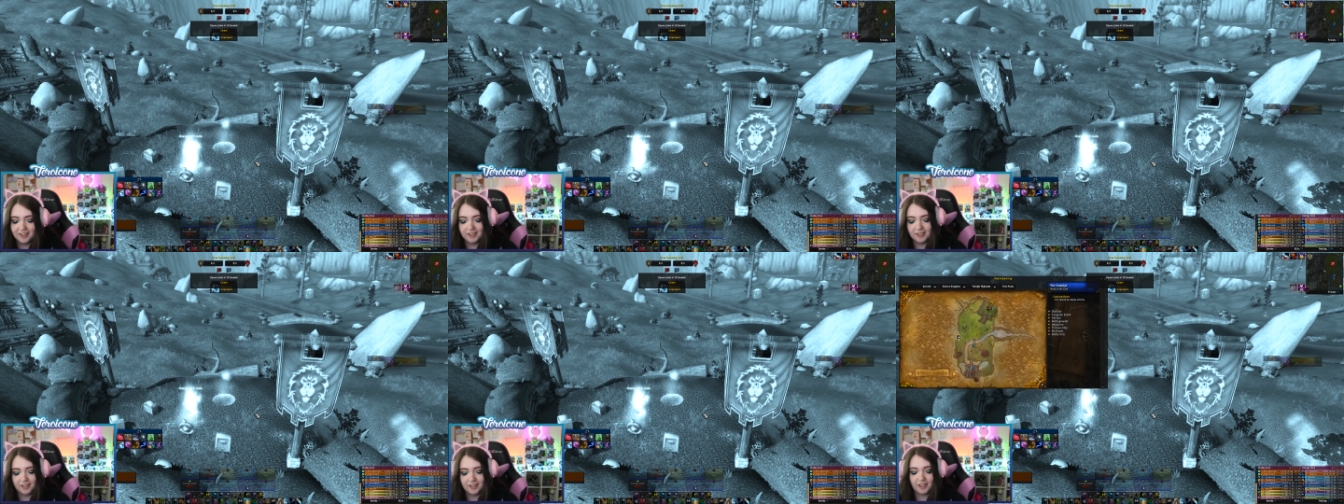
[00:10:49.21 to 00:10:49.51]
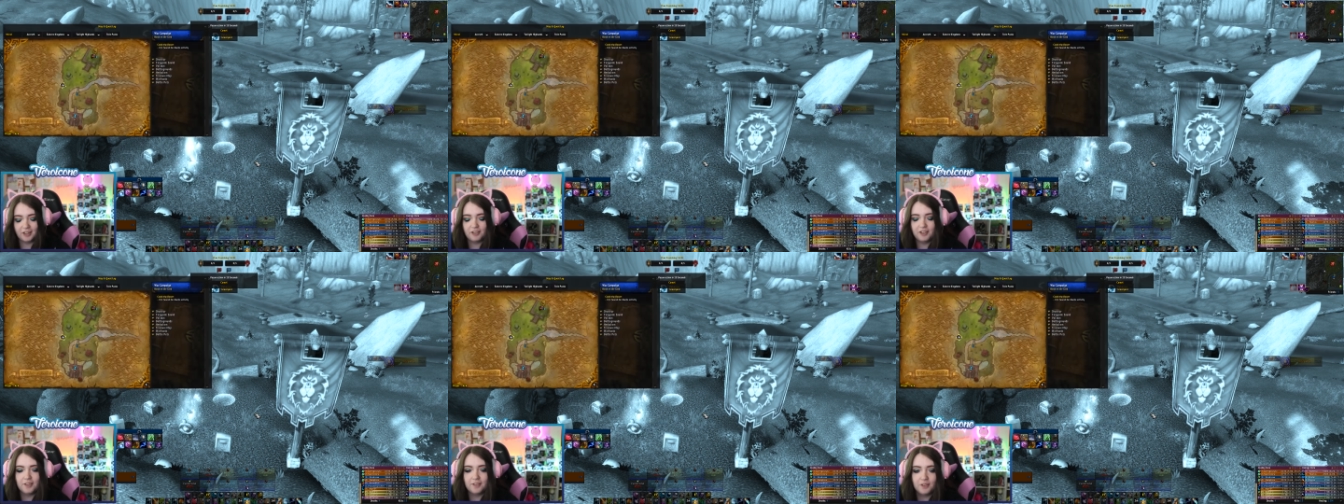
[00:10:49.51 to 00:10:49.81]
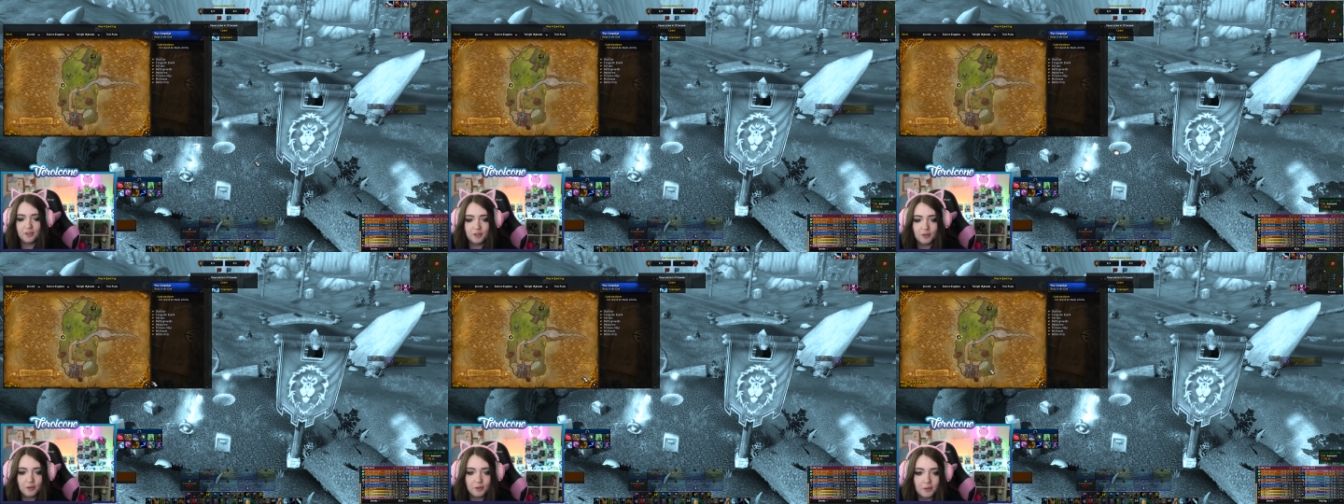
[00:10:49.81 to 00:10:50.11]
Like, I don't even
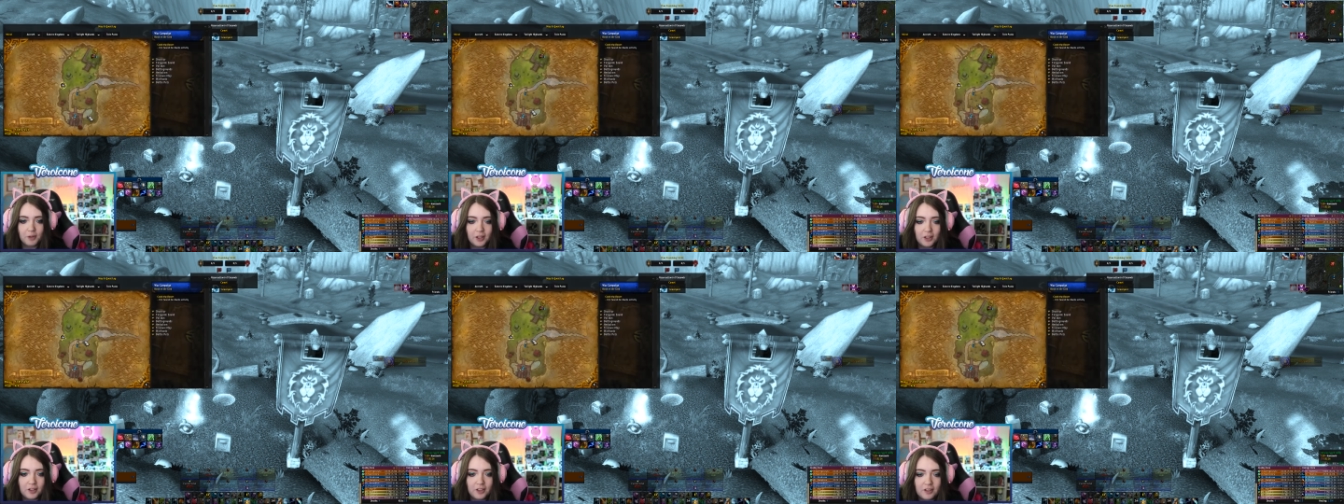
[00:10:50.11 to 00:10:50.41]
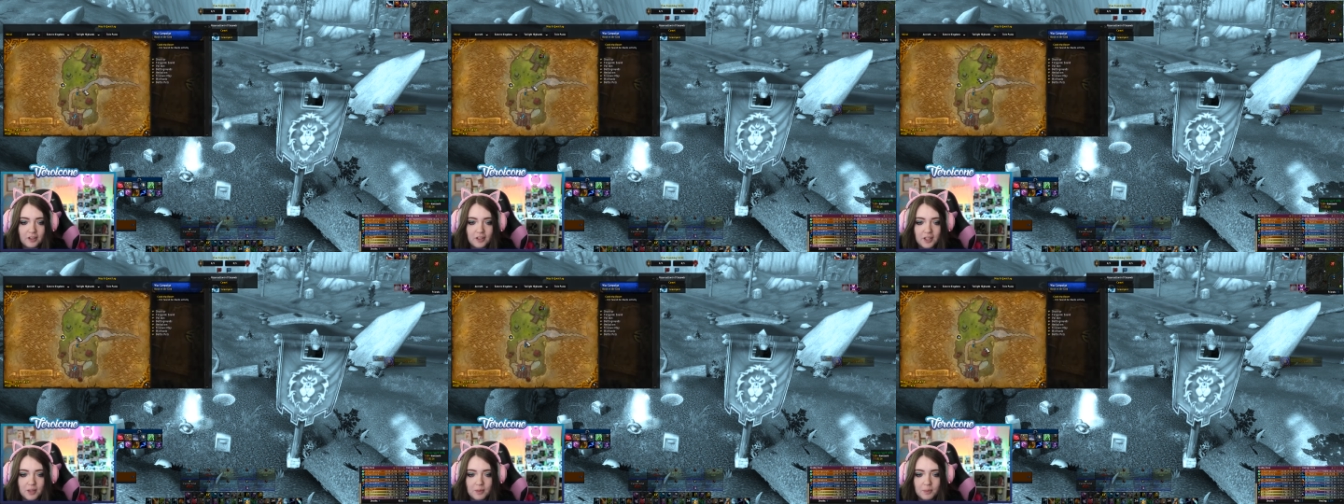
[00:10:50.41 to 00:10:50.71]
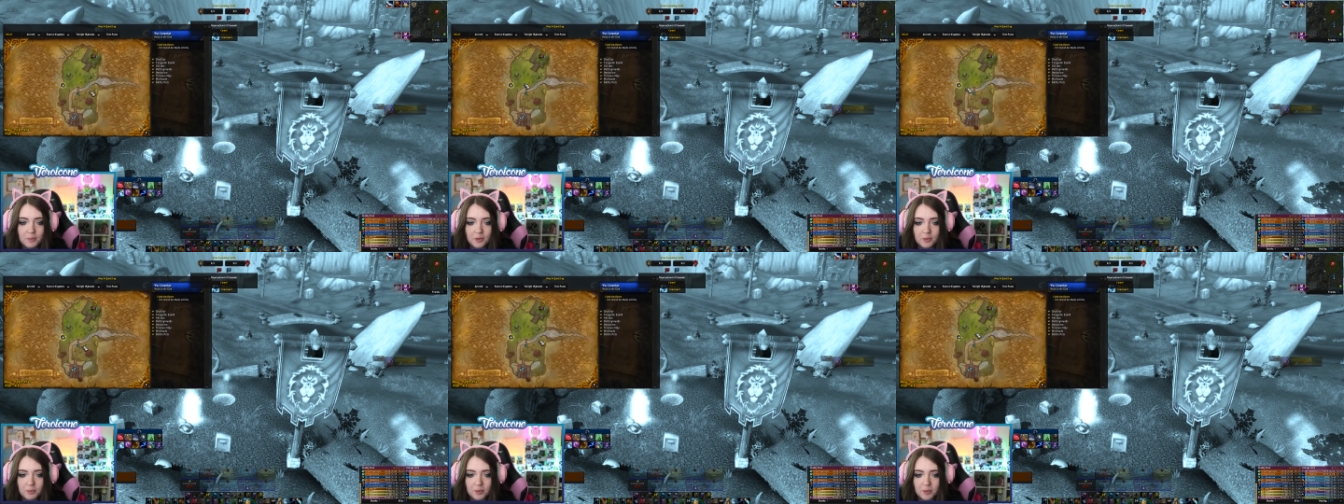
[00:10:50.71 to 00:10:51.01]
know, like, our team
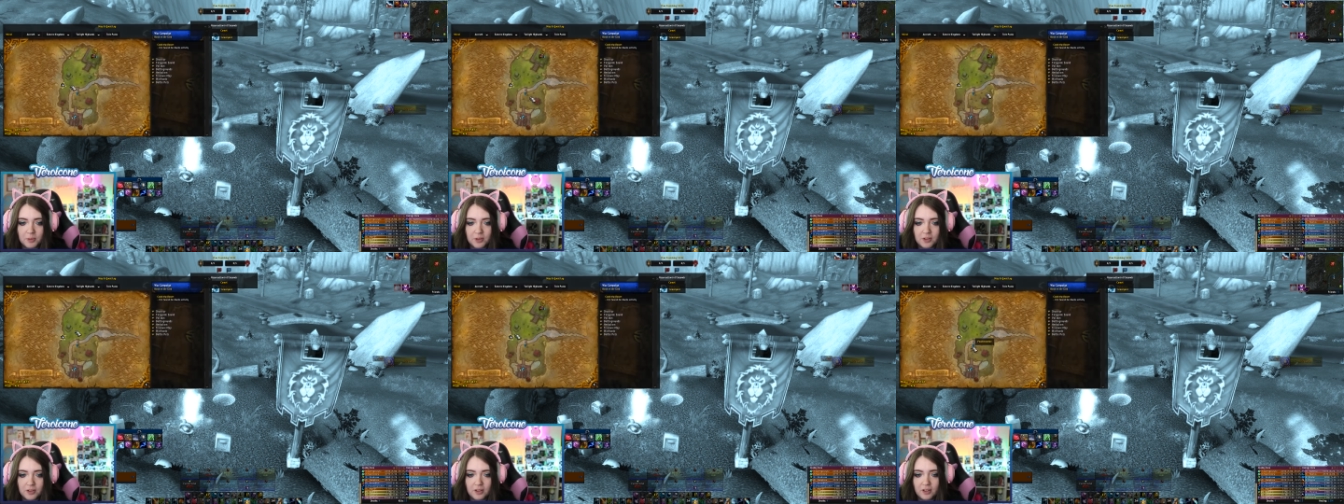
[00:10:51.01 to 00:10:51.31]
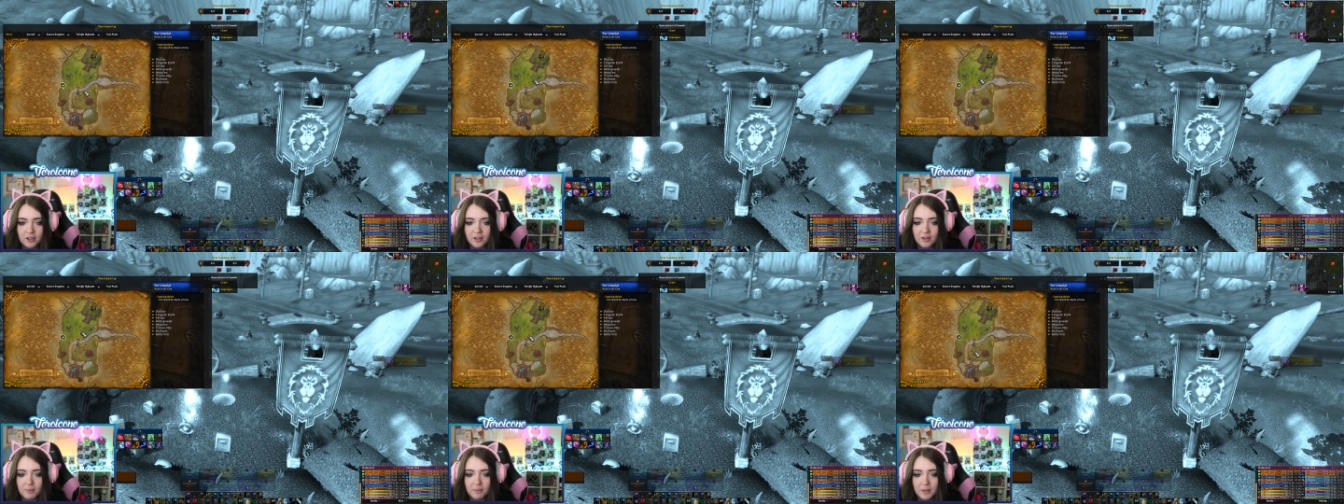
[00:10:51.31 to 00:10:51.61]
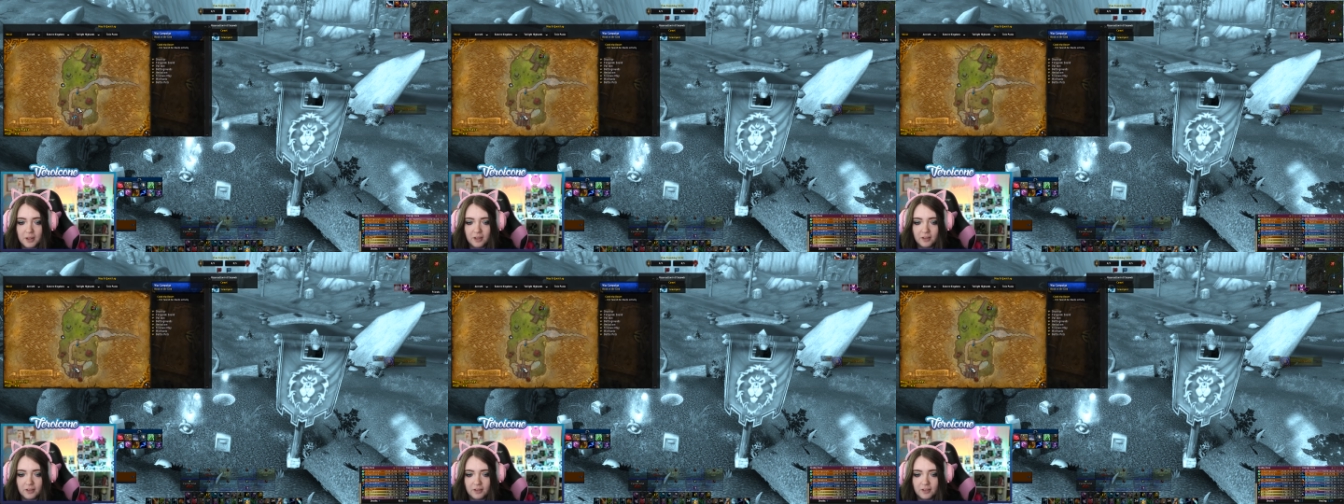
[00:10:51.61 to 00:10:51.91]
was pretty much all in the
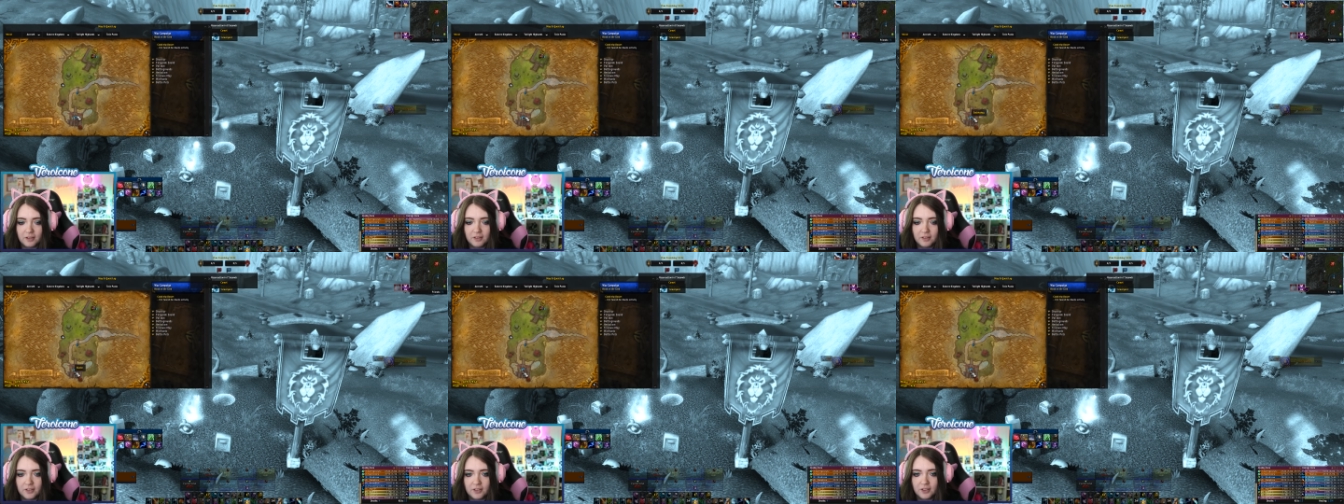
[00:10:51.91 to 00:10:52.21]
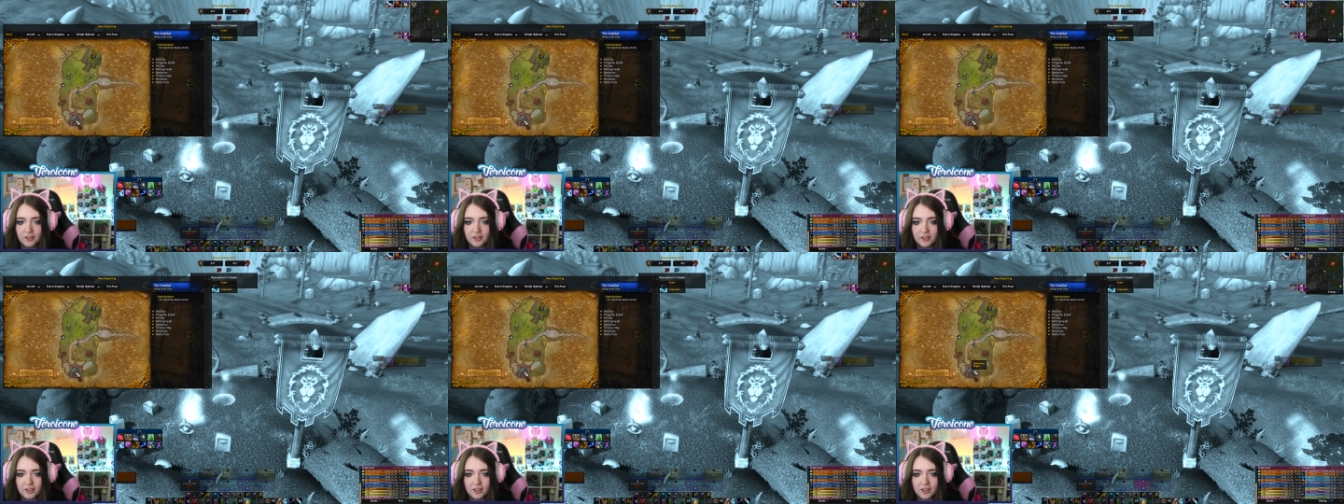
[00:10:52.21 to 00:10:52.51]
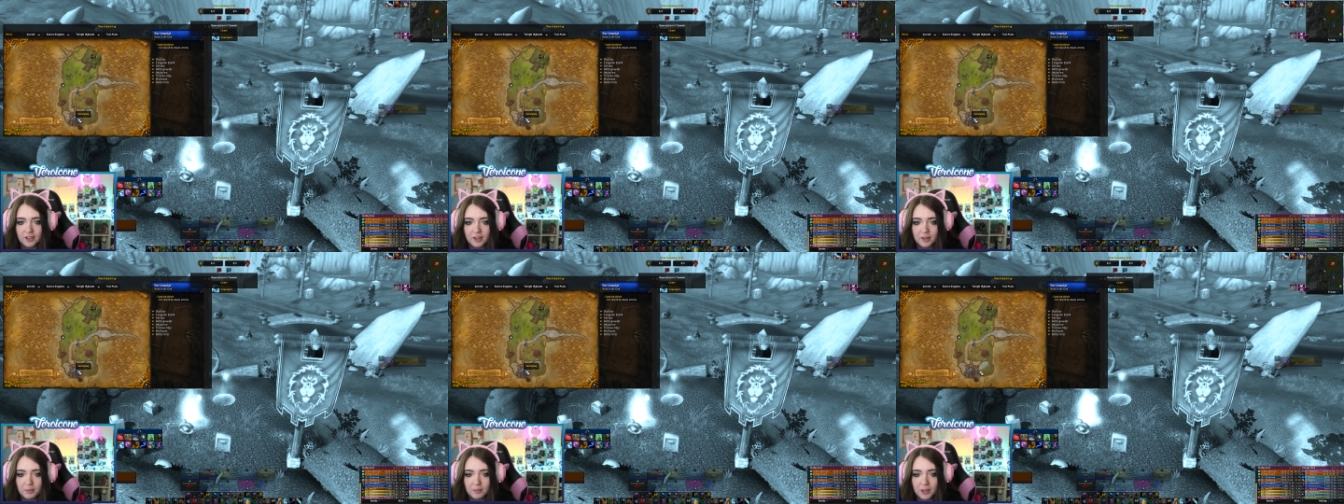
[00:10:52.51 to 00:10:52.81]
middle, so it looks like
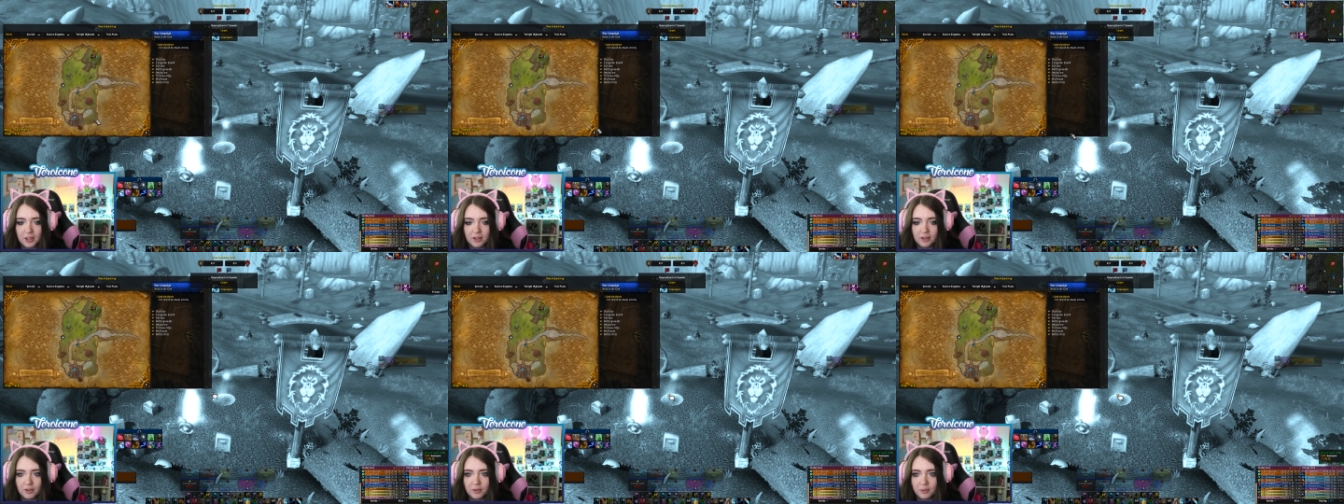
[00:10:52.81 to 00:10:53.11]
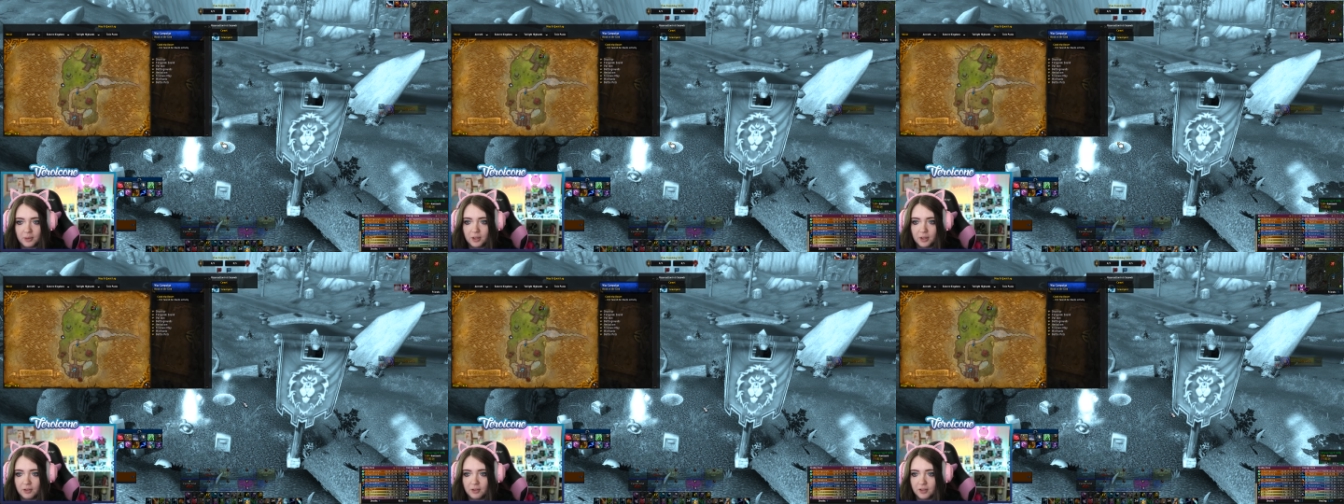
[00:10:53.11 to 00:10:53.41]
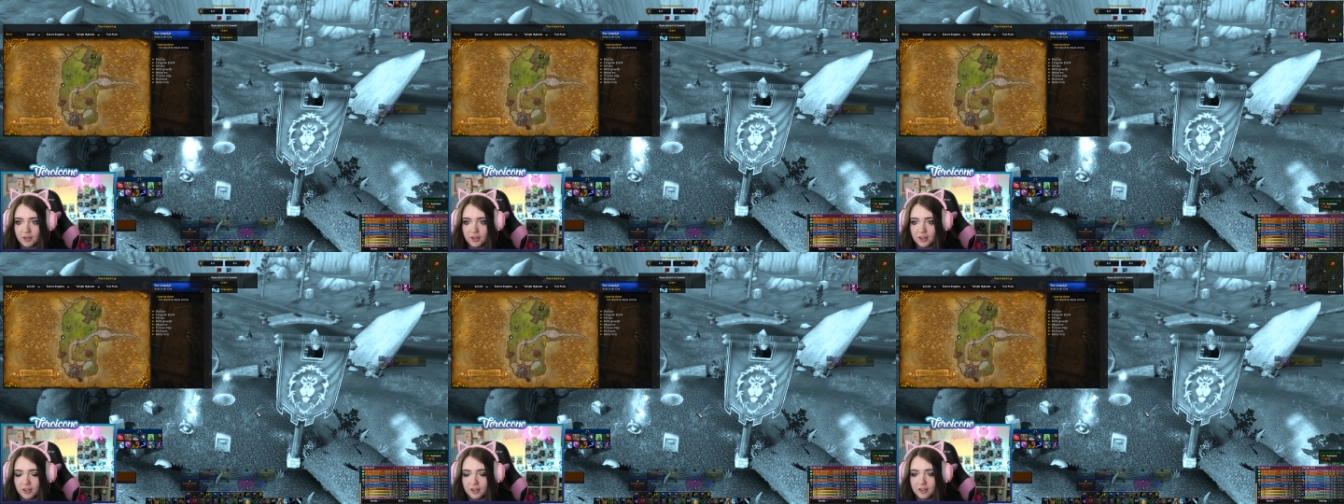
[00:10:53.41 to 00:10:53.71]
they're making their way over
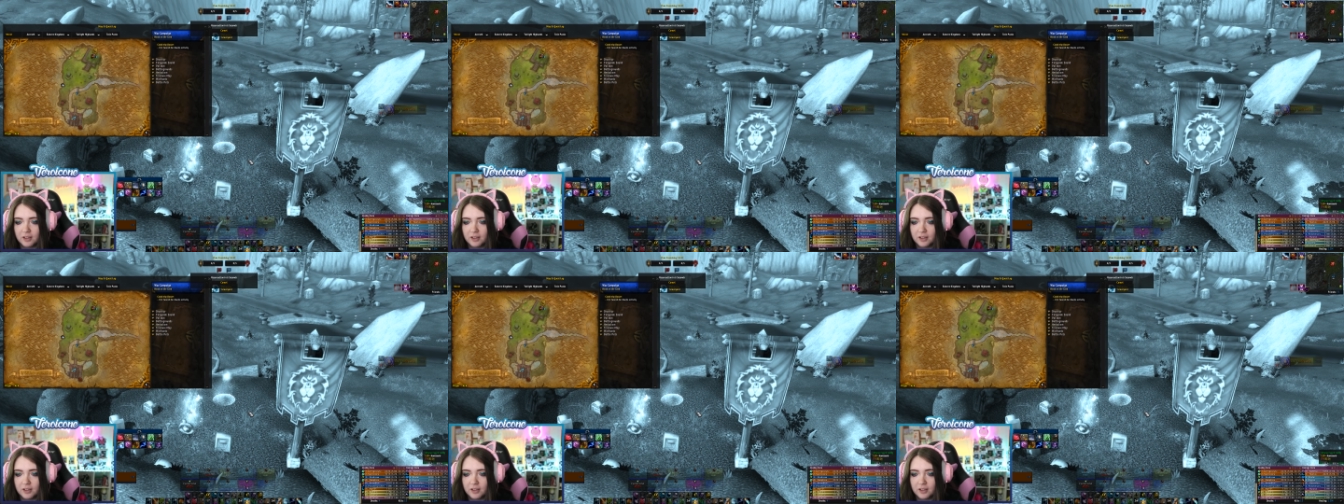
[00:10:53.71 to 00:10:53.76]
there.